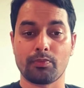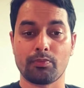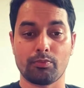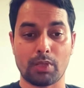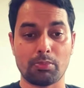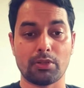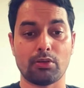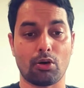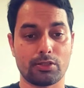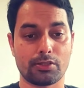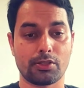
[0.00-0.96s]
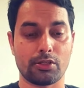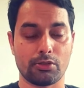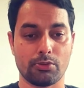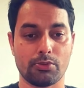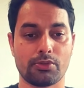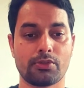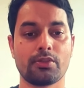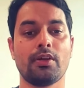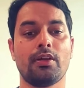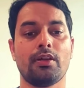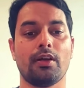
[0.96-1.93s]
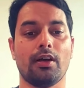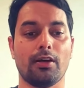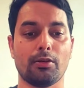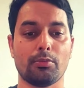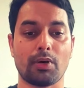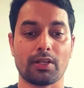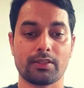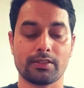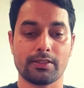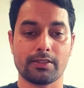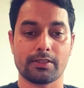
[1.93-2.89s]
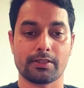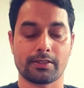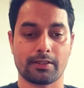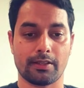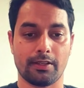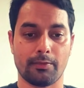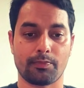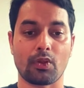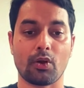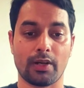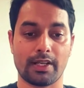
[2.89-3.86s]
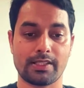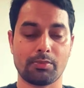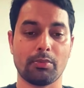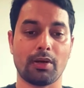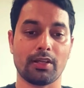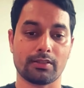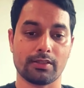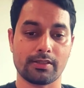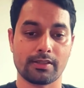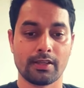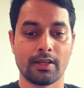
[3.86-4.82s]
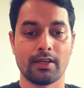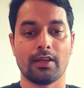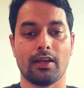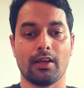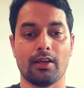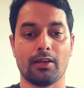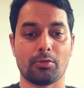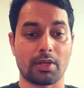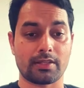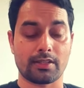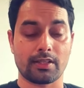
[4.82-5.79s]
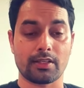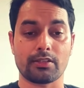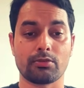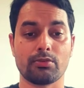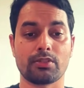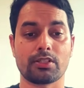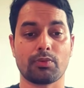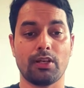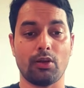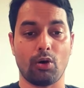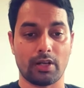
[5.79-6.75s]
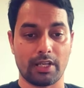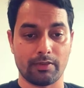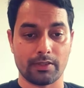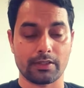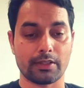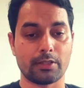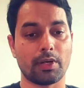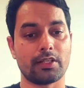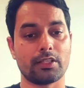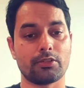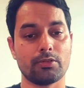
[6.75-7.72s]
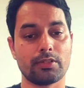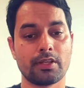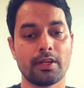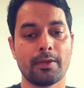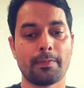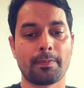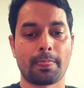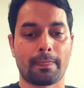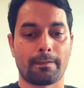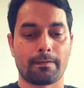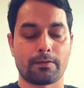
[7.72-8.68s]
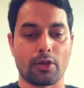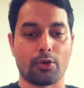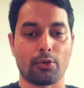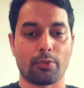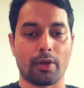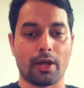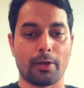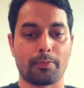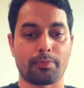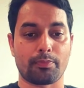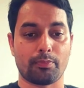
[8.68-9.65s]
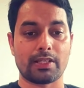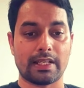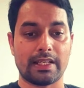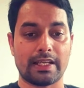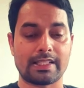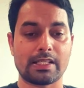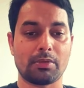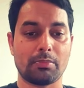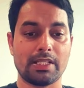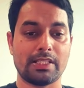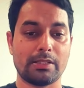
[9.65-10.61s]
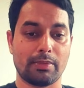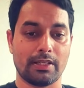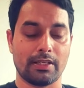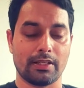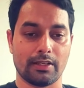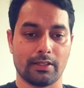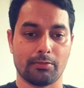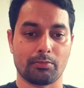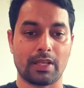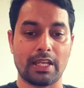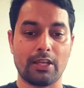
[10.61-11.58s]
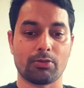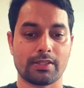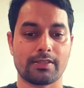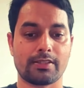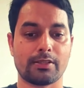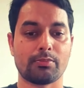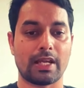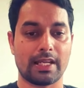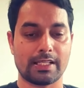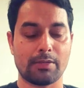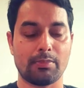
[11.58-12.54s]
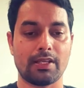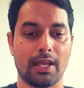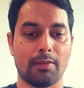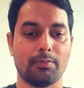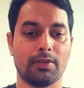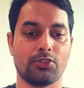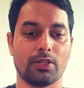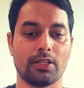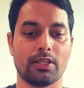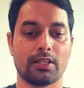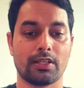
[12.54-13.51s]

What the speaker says: people also use partners or SAP partners master data tools as well, or even the third-party tools. So, but in SAP BTP ecosystem, SAP MDG,